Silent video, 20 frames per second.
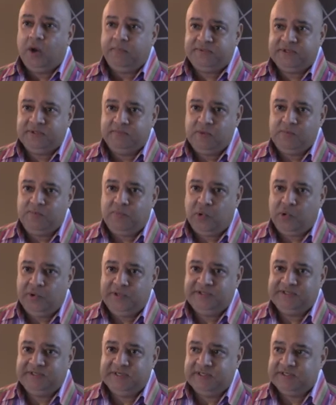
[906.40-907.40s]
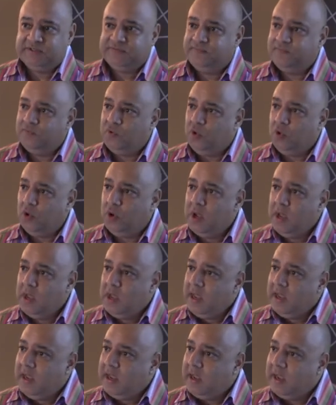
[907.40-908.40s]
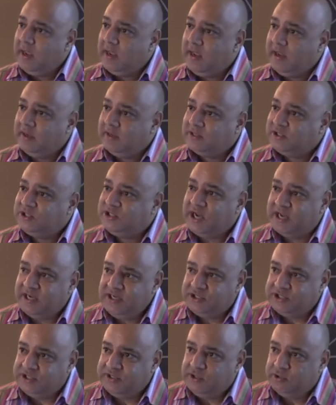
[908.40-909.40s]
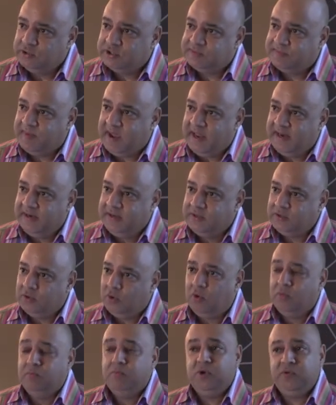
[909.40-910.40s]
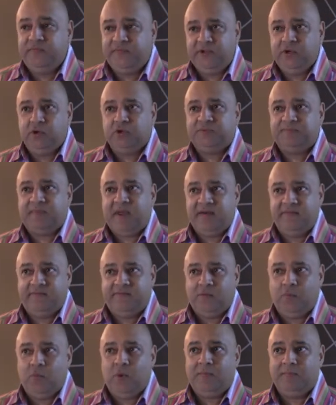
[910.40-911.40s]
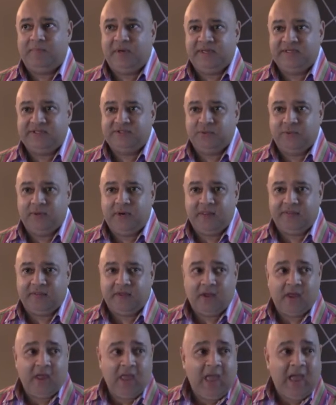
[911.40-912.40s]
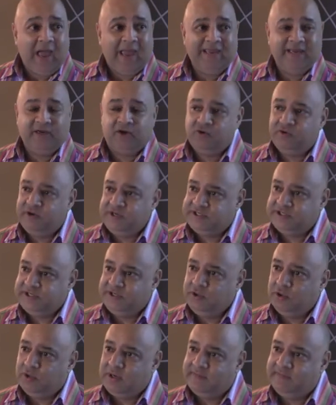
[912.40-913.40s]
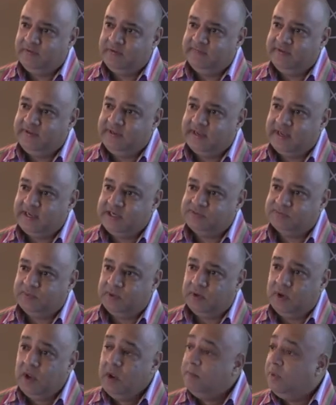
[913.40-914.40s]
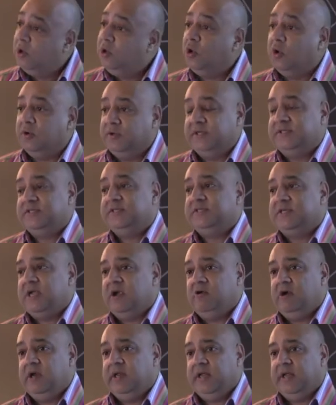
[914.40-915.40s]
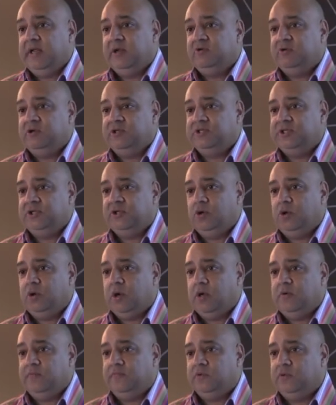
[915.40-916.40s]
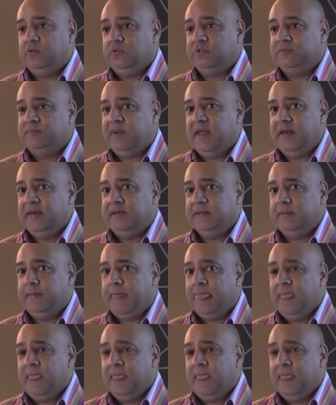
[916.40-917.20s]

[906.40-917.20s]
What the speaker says: optimum point is for changing your spend or moving your spend from one place to another, increasing your level of engagement, but not necessarily increasing your overall spend.